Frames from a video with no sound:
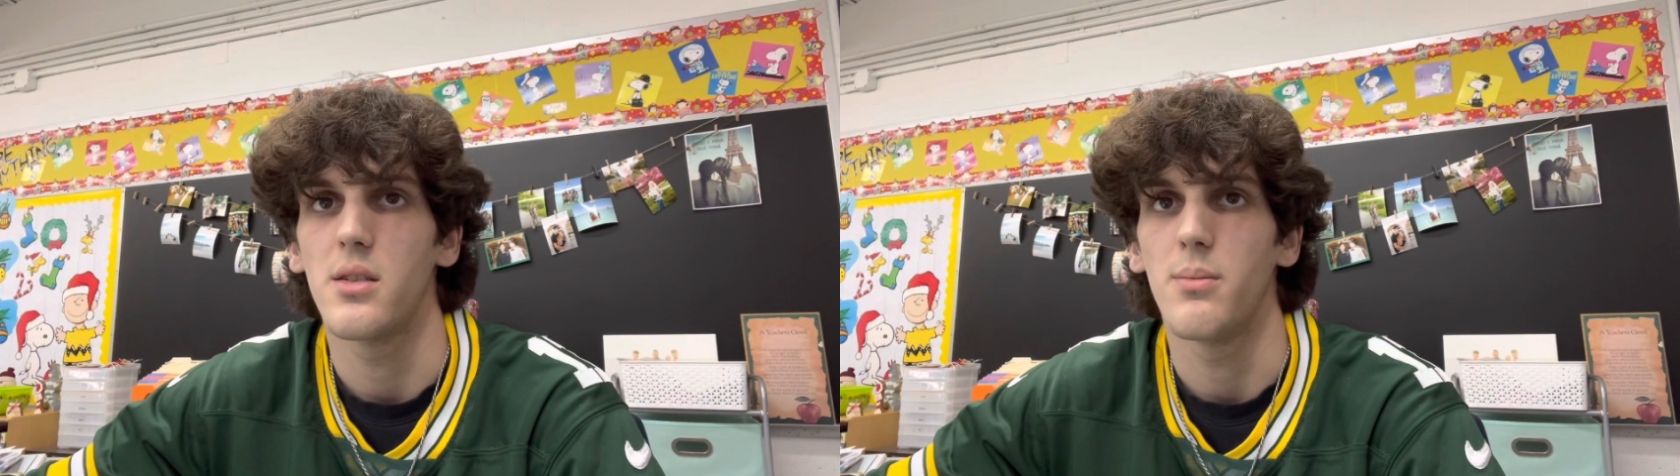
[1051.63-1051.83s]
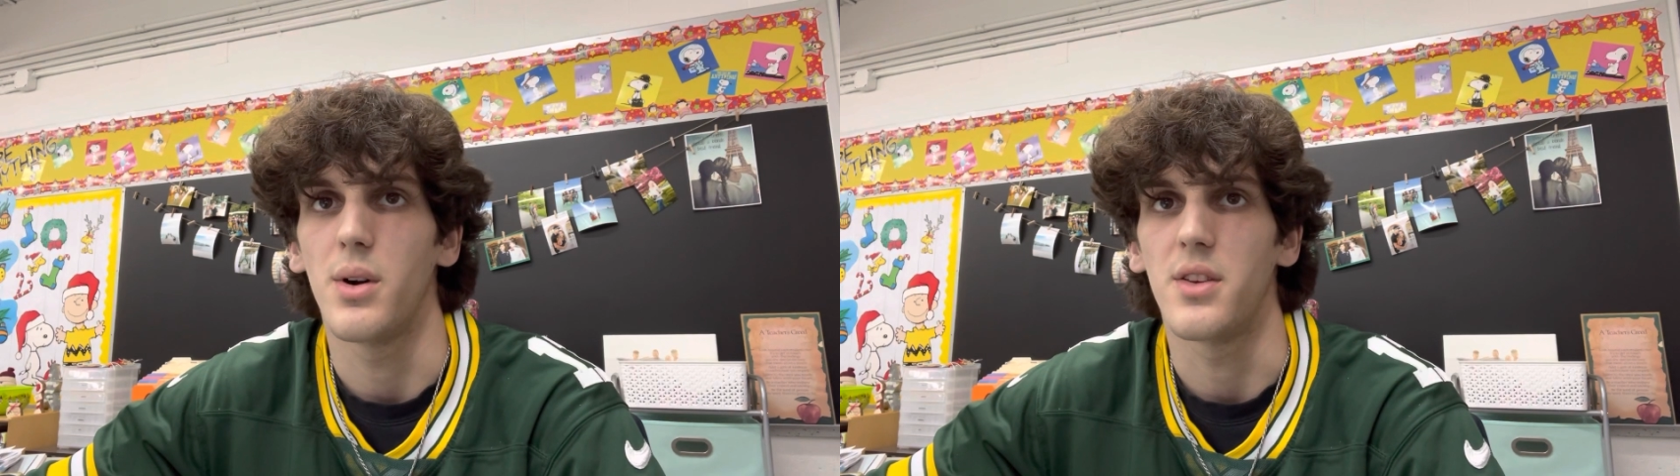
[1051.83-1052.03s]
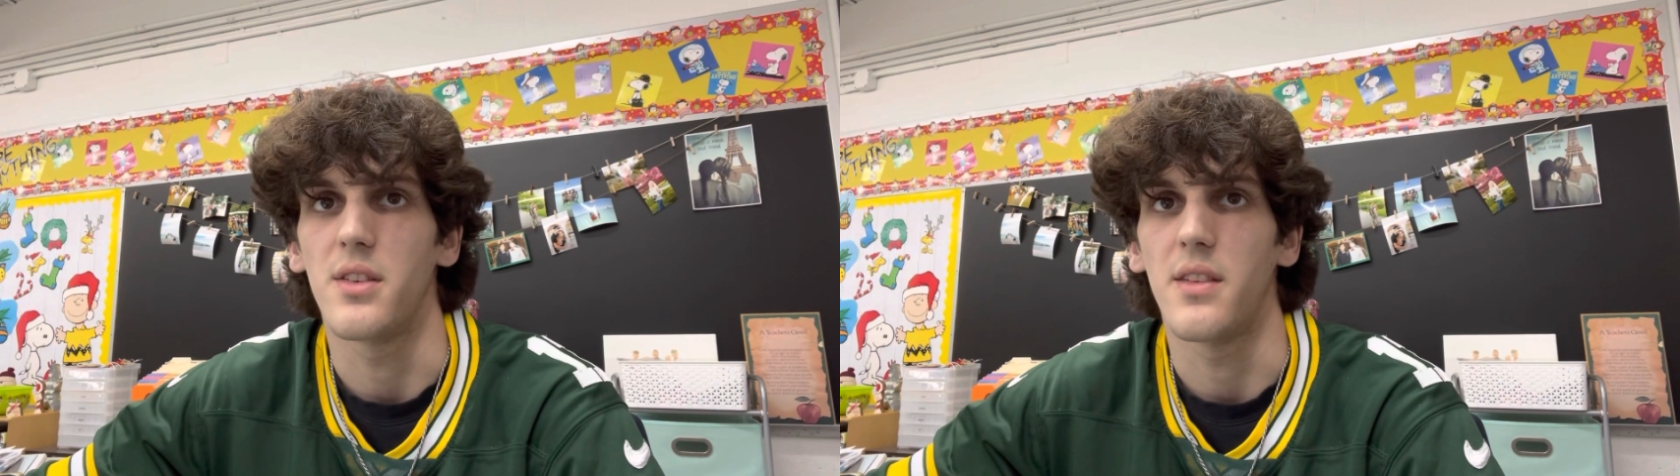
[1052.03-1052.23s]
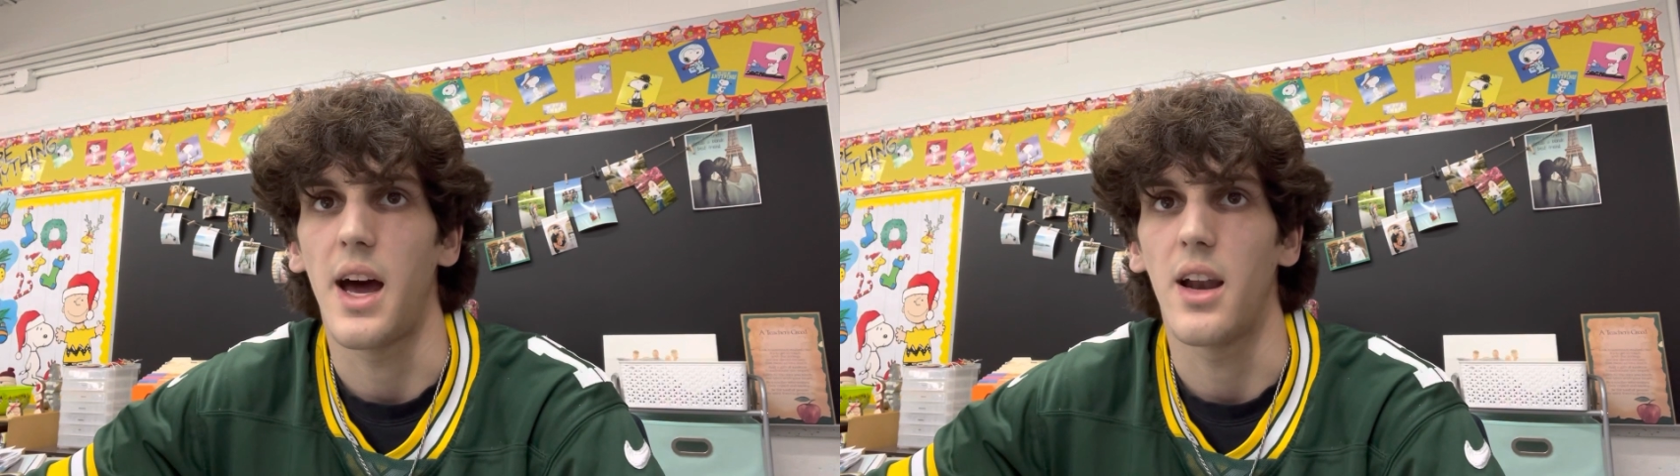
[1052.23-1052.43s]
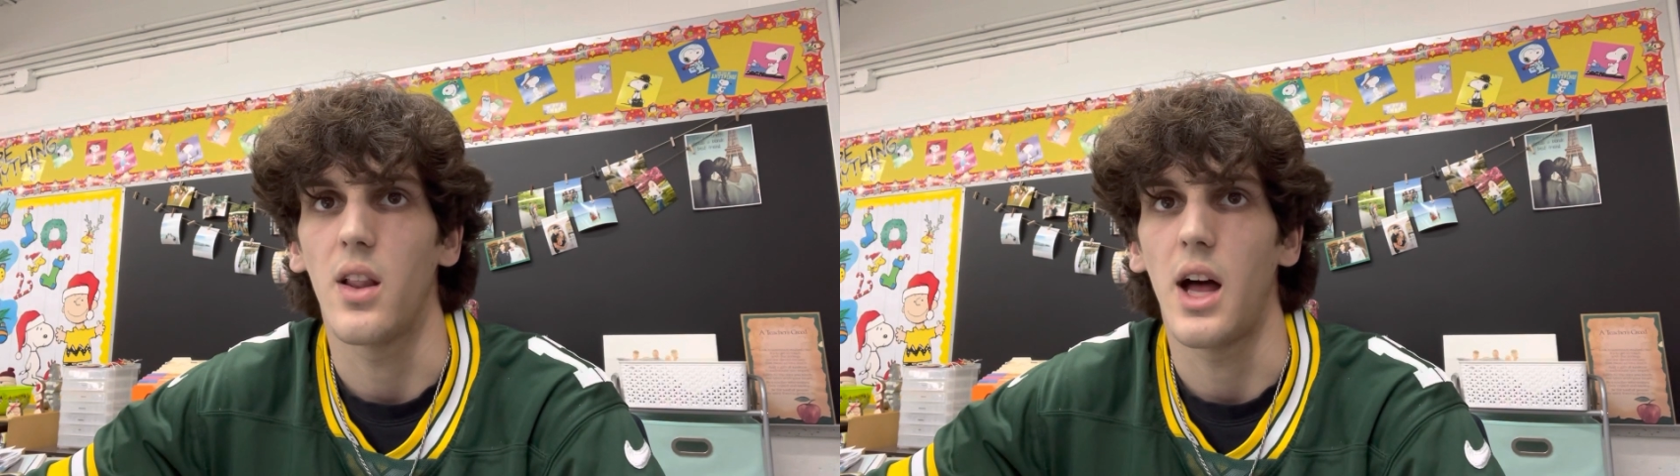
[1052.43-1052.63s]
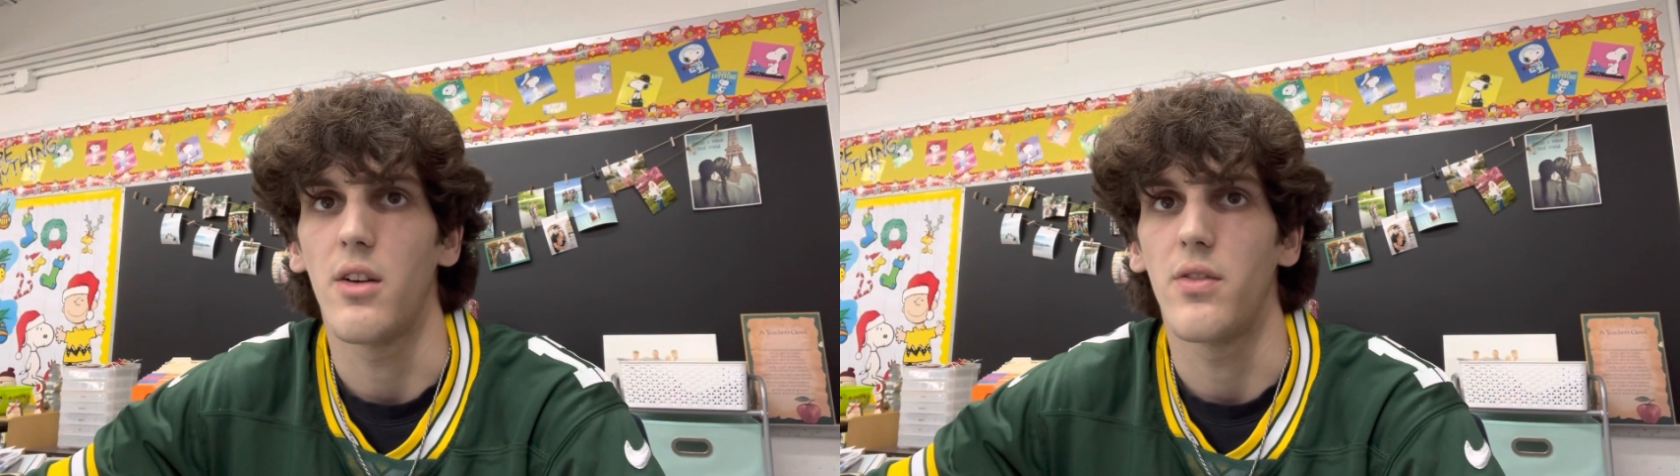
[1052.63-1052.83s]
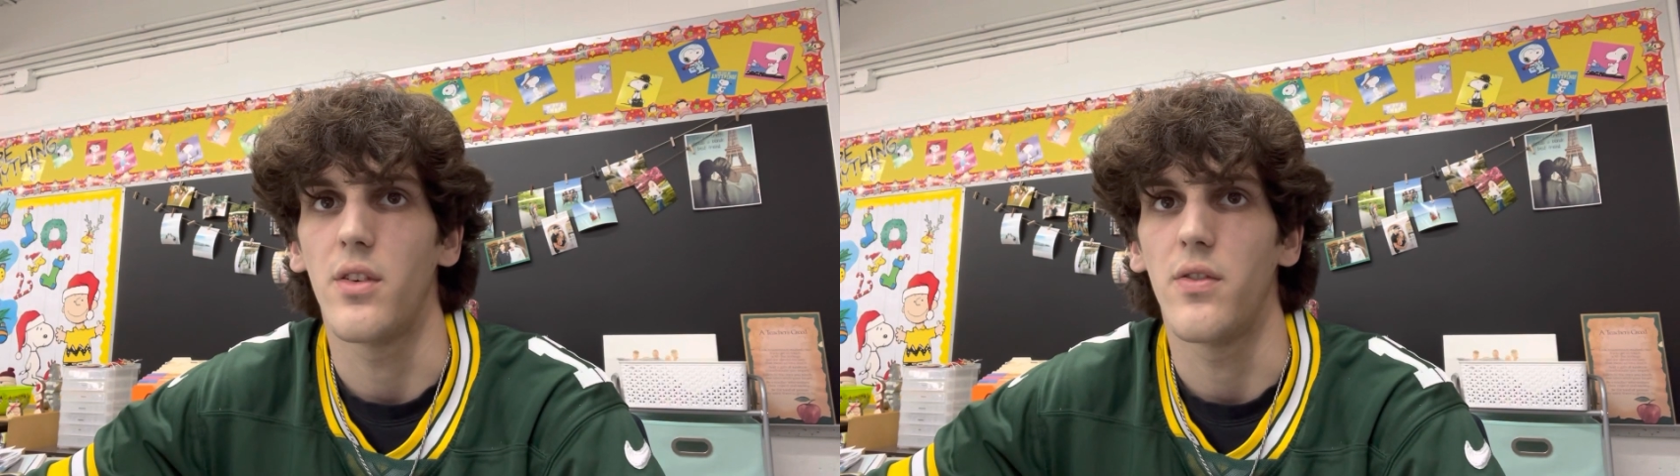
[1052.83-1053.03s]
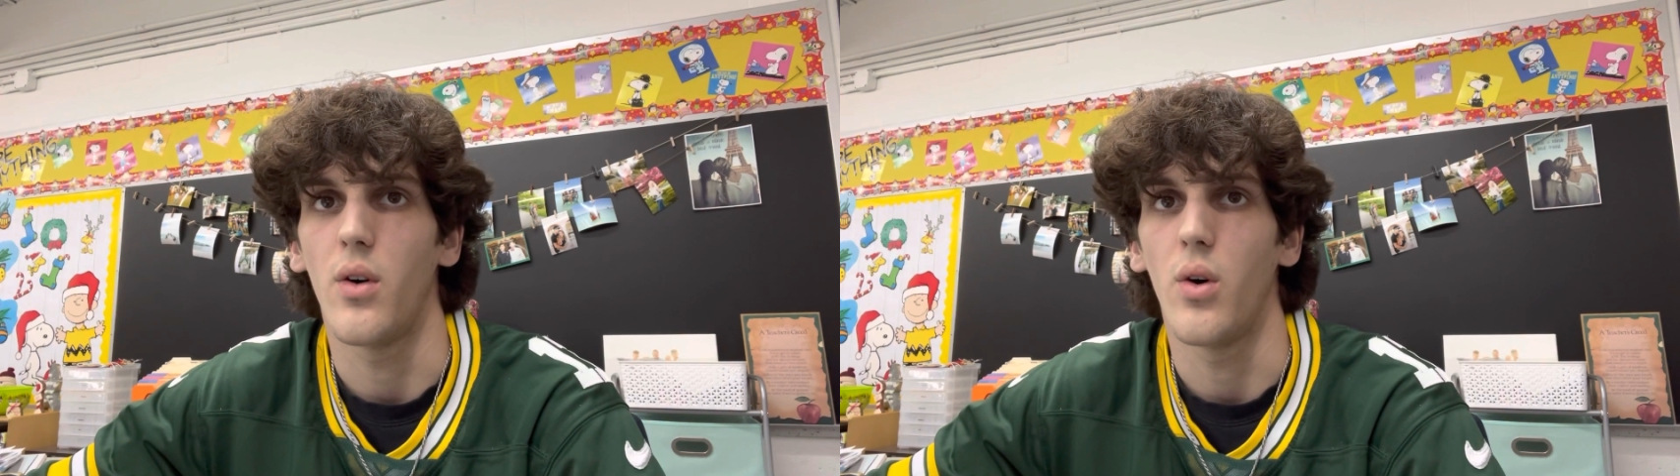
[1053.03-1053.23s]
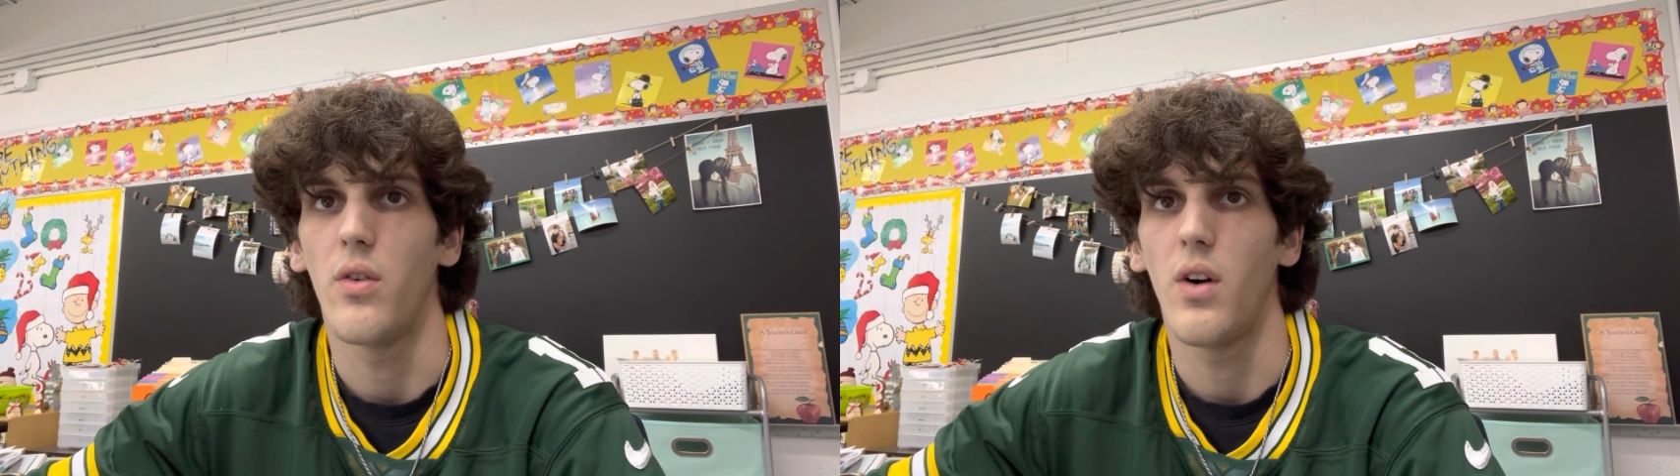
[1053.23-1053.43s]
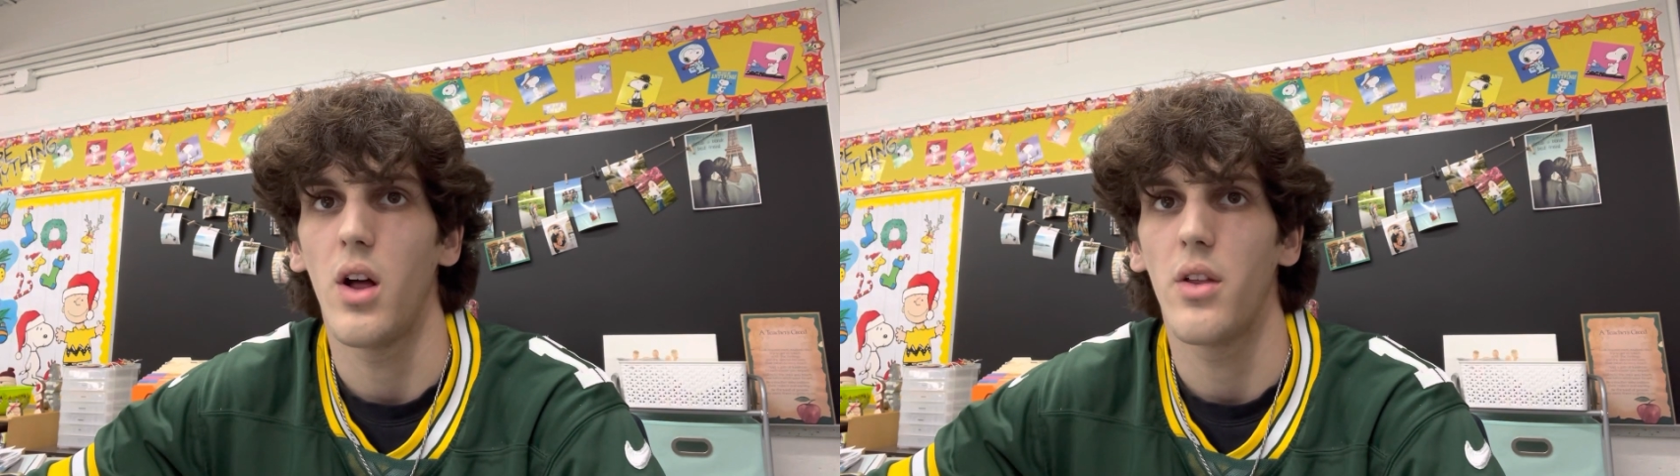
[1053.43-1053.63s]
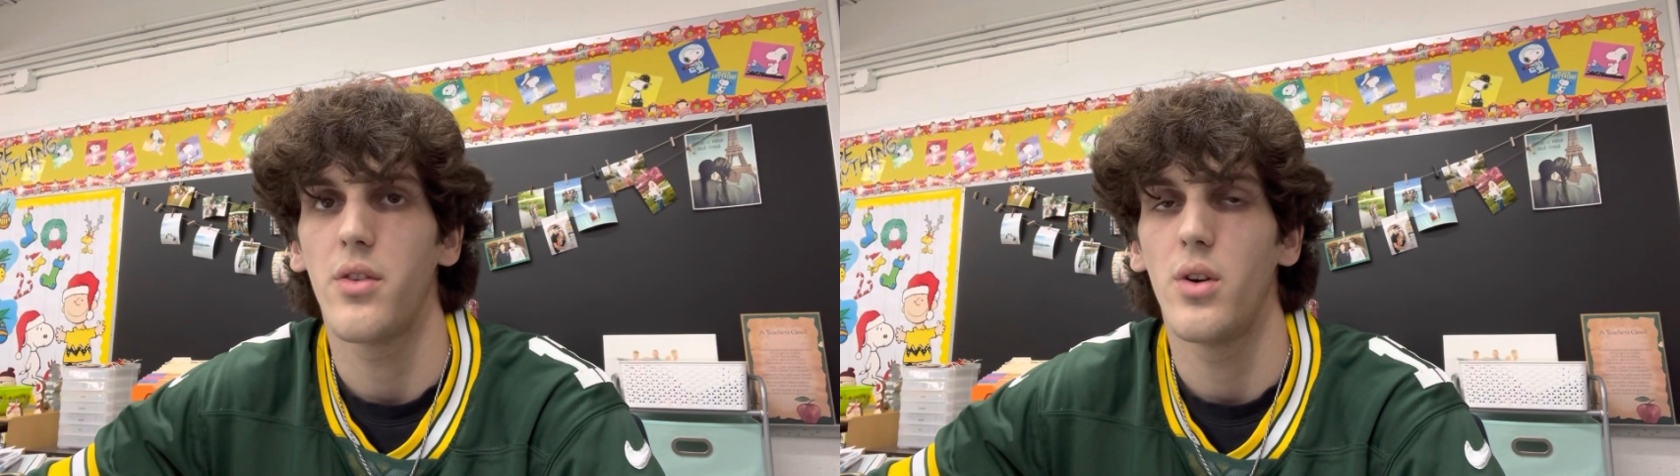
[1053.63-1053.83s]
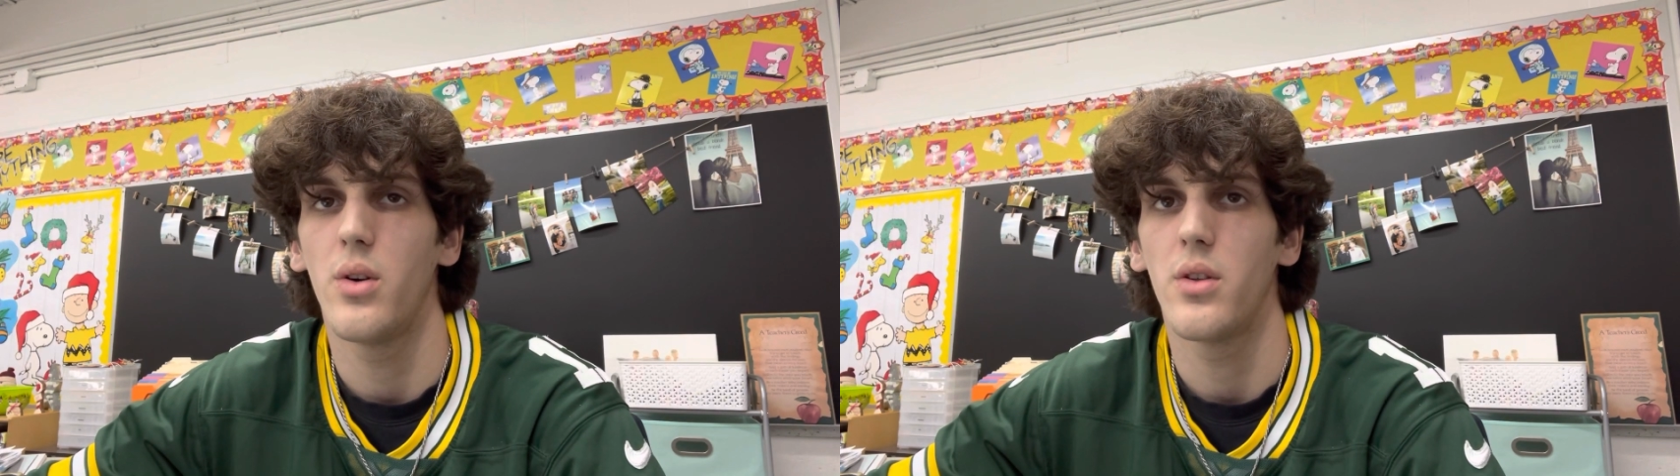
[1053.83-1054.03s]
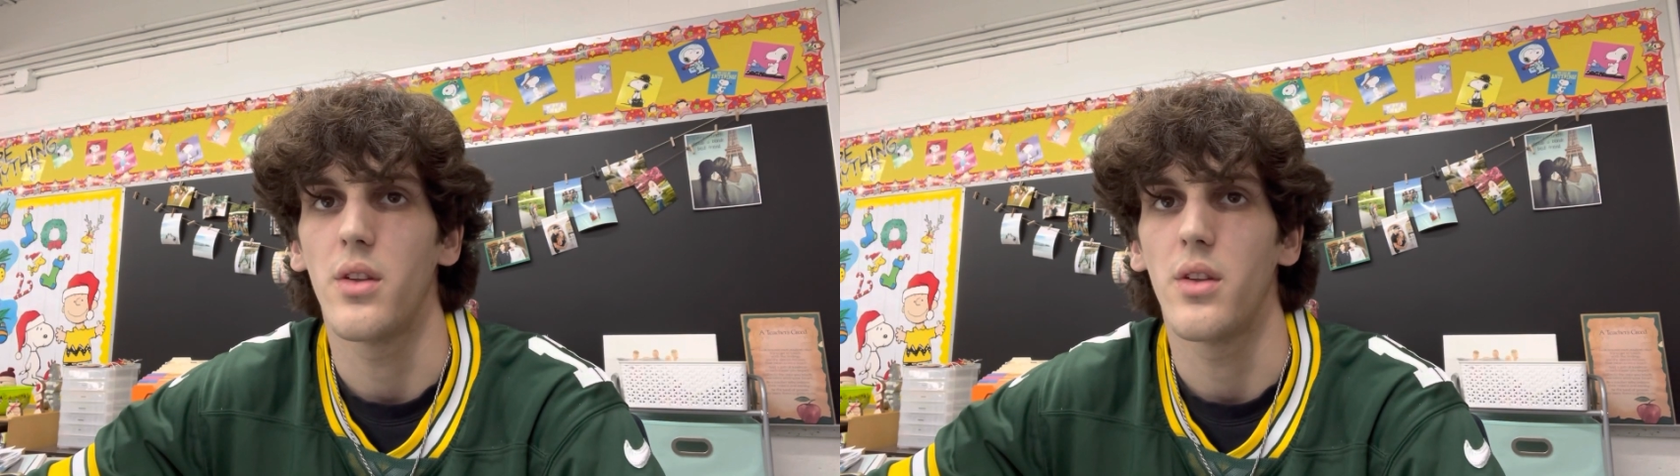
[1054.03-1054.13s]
but does not allow for full follow through.